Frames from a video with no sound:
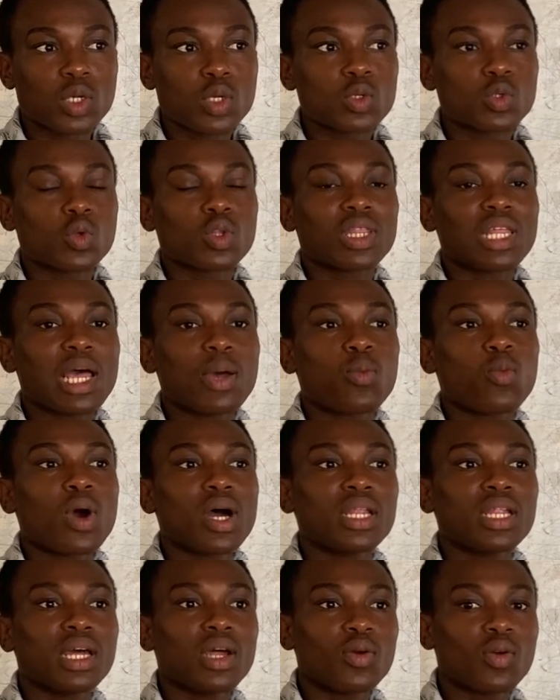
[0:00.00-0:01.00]
So type
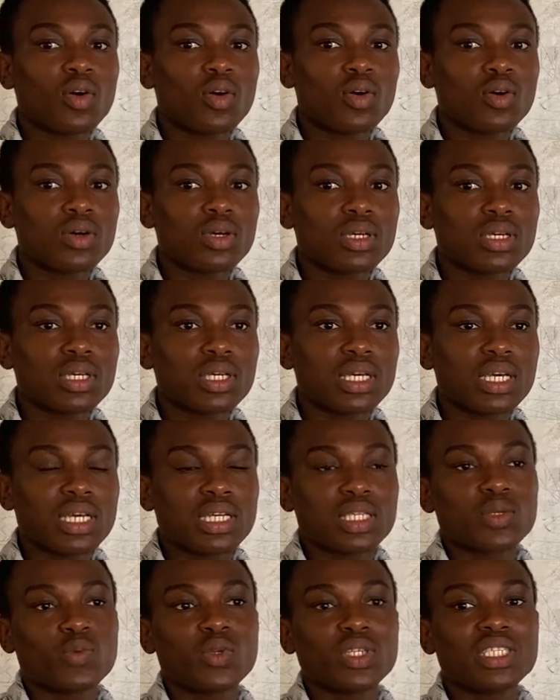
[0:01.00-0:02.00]
1 error
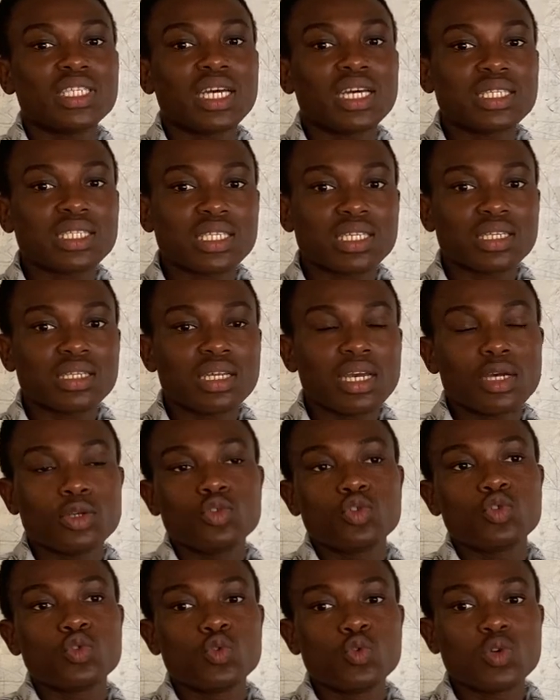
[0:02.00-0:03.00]
is rejecting a
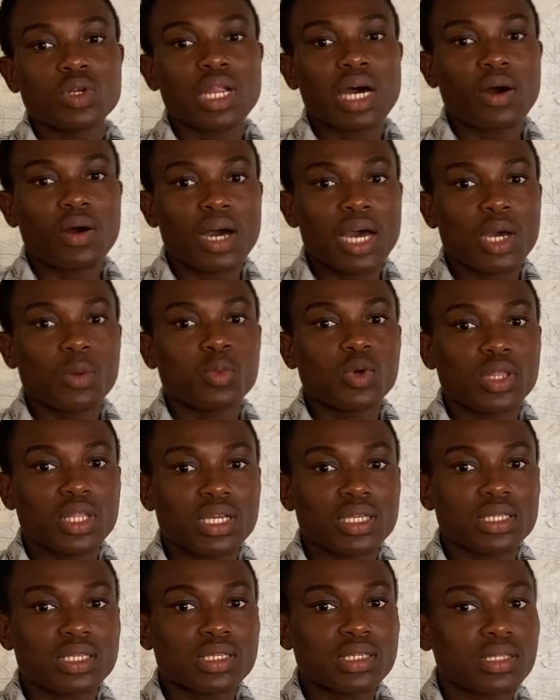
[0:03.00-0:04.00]
true null
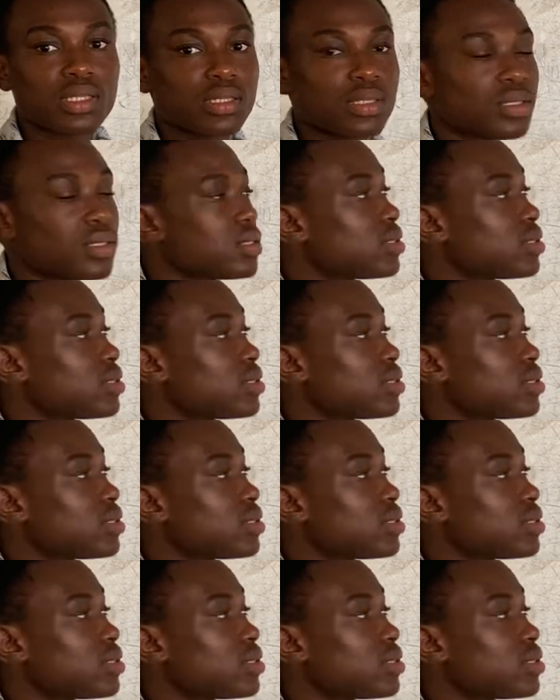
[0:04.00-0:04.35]
hypothesis.